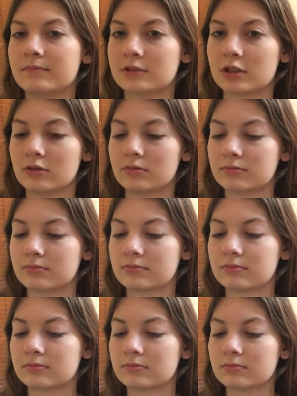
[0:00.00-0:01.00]
So
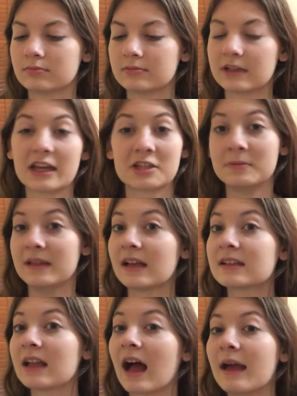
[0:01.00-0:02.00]
catch me
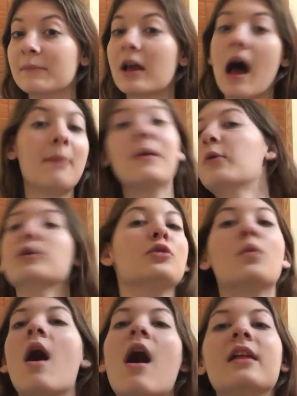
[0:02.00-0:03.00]
next time. Comment what
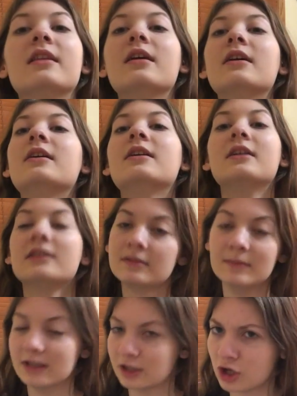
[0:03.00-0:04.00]
you want
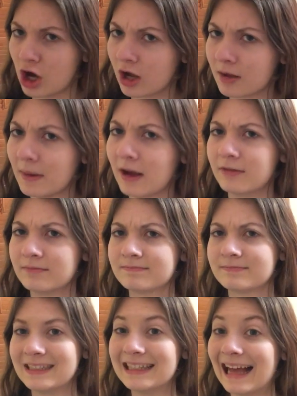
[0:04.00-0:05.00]
me to talk about.
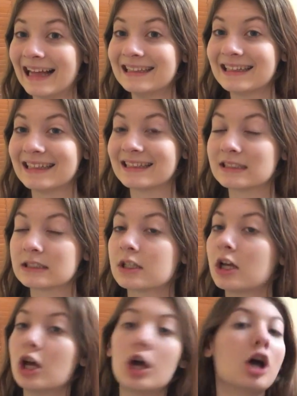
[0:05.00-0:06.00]
And yes,
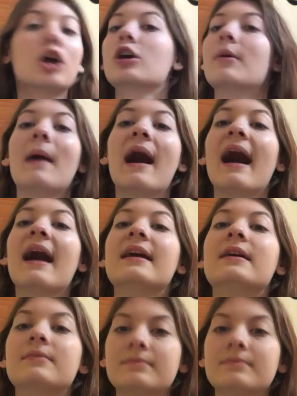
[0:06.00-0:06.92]
goodbye.